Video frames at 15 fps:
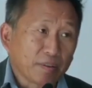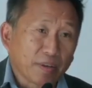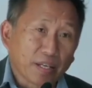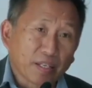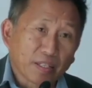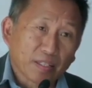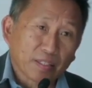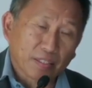
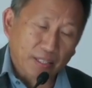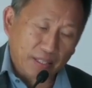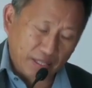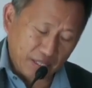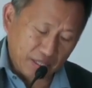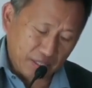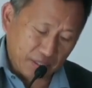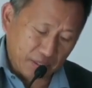ranking
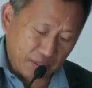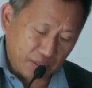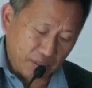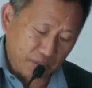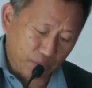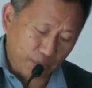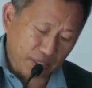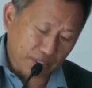second
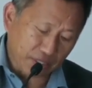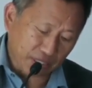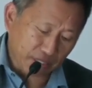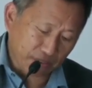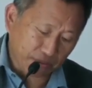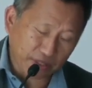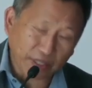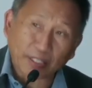is quite
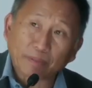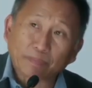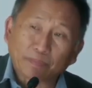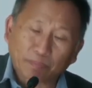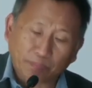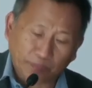significant.